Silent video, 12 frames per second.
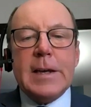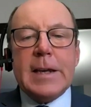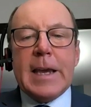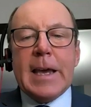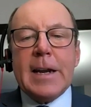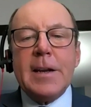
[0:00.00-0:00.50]

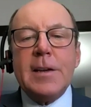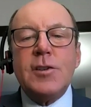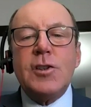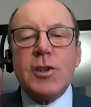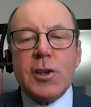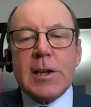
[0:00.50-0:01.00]
Canada
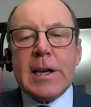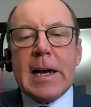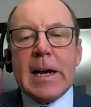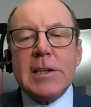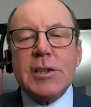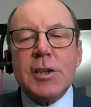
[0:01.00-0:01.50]
took
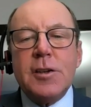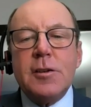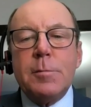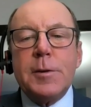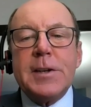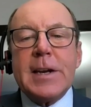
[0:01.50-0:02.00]
action
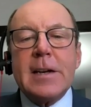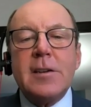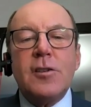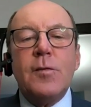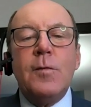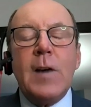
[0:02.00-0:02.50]
to protect
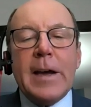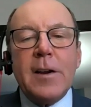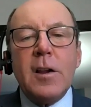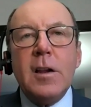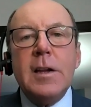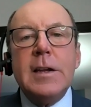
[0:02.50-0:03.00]
its
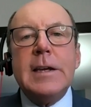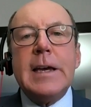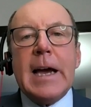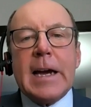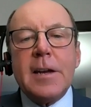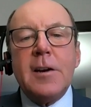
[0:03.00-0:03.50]
vital
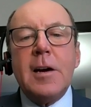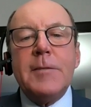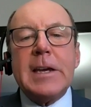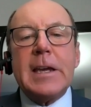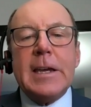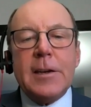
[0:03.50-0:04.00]

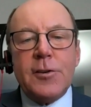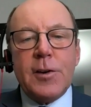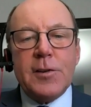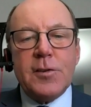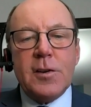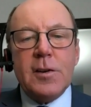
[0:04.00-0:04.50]
economic
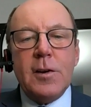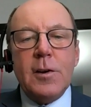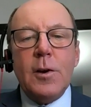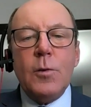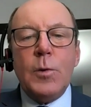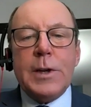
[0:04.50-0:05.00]
interest.
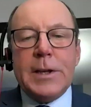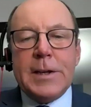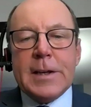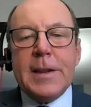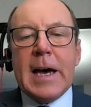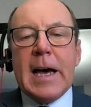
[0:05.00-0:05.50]
We
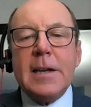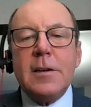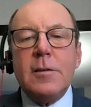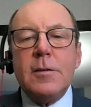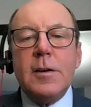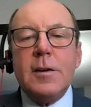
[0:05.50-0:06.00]
did that
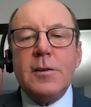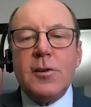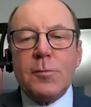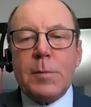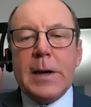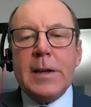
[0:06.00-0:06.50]

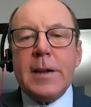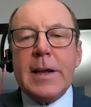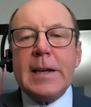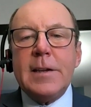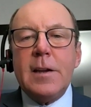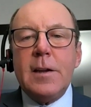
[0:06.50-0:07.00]
despite
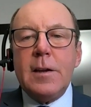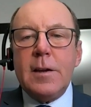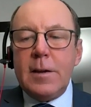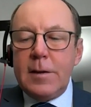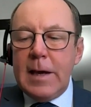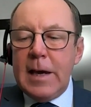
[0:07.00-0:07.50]
that
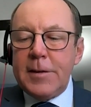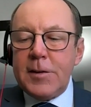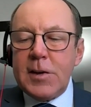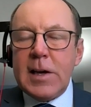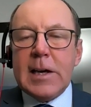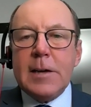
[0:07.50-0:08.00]
at the
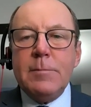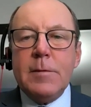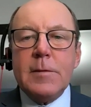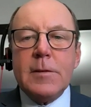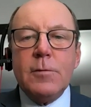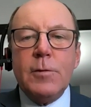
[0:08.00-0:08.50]
time
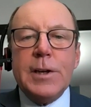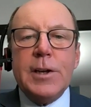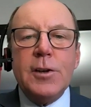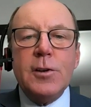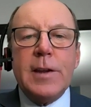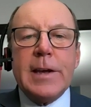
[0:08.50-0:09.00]
we
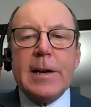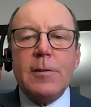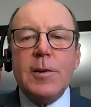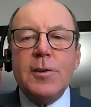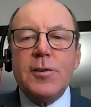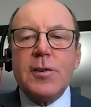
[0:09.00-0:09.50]
knew that it
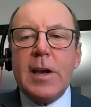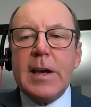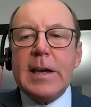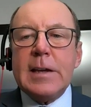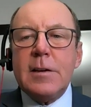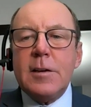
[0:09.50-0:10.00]
was
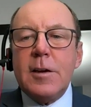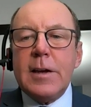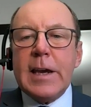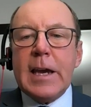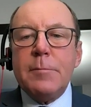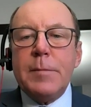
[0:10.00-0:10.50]
a
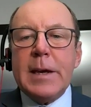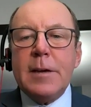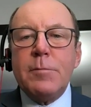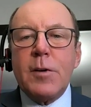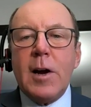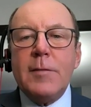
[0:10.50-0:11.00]

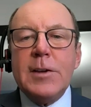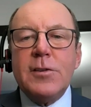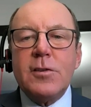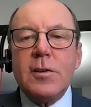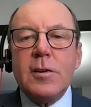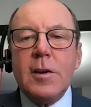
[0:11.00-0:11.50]
campaign
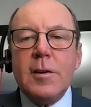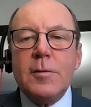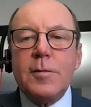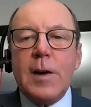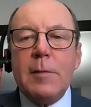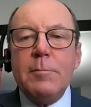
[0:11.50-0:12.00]
promise
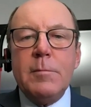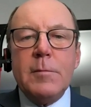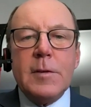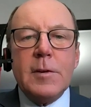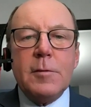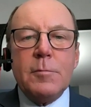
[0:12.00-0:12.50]
from
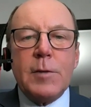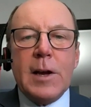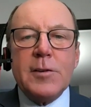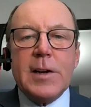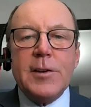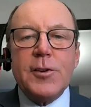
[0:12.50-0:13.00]

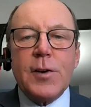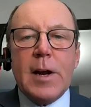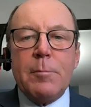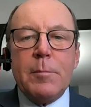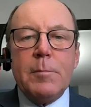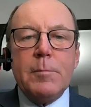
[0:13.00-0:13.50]
President Trump.